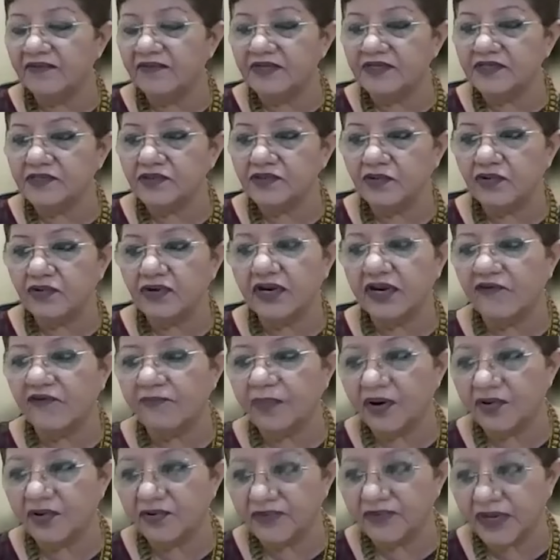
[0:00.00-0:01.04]
we have the
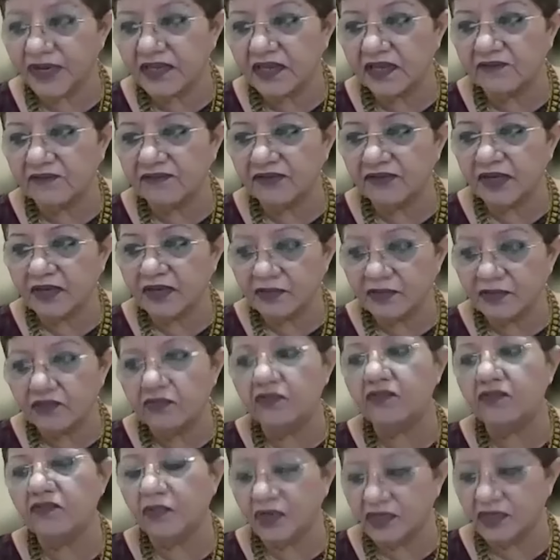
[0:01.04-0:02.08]
story of Bhauri Devi,
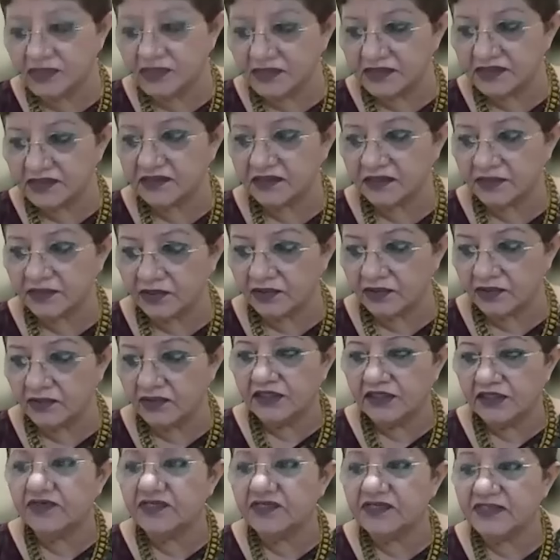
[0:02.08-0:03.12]

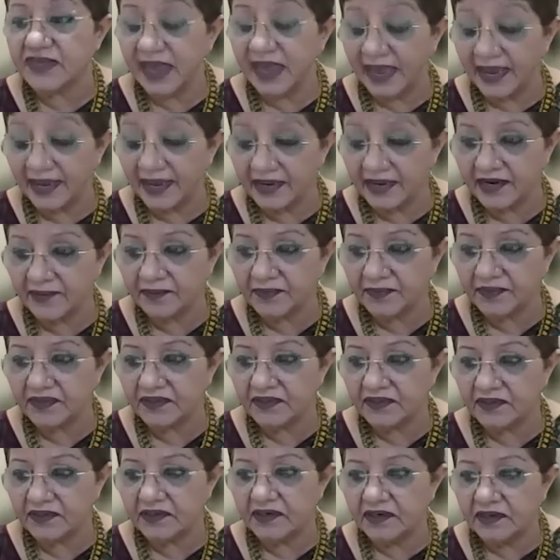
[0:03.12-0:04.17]
who she was gang
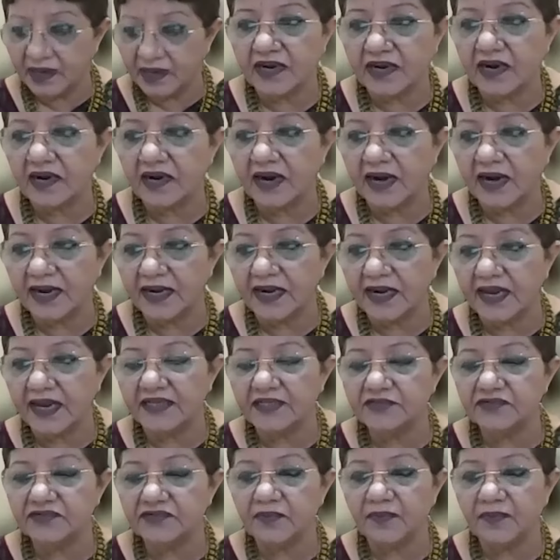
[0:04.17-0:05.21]
raped. Vishaka
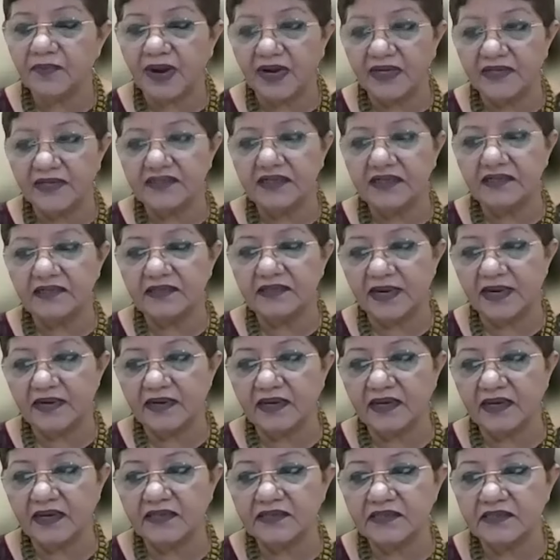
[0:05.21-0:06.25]
guidelines were passed, and
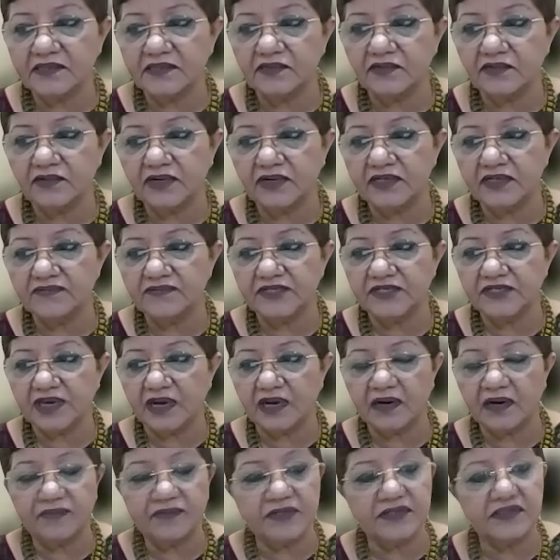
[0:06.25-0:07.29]
that case is known as
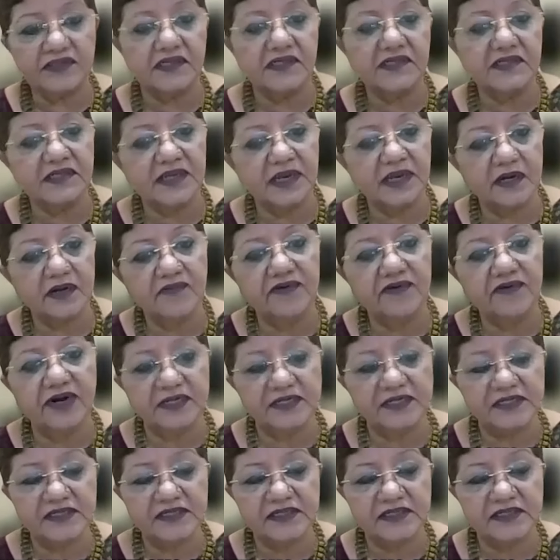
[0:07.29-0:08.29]
Vishaka versus State of